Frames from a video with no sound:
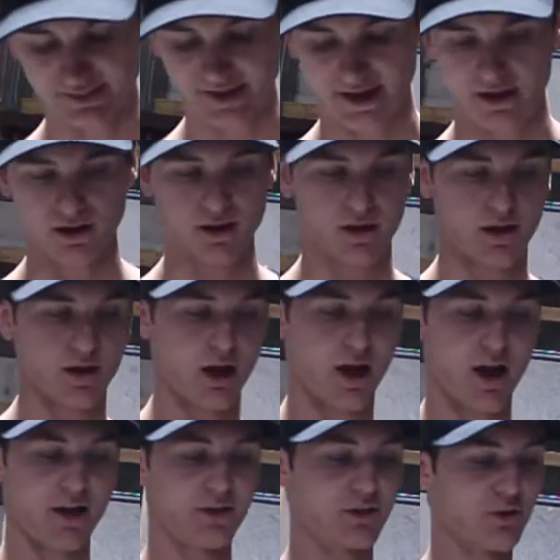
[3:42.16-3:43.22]
that.
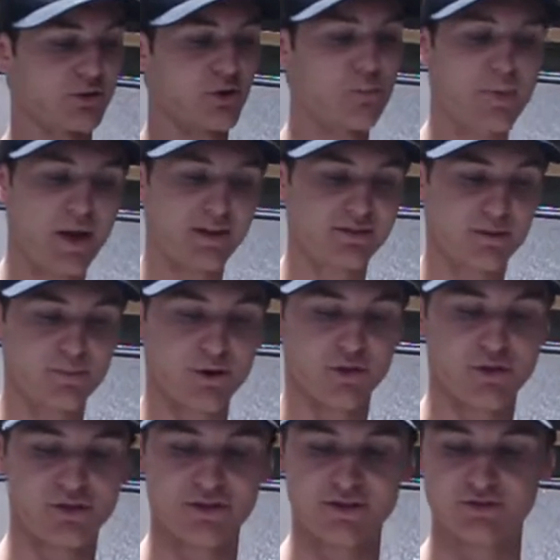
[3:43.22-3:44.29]
You can throw pegs on
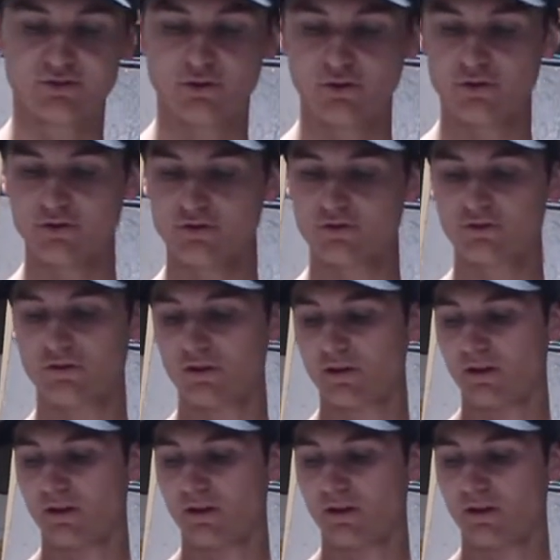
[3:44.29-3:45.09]
both of these scooters.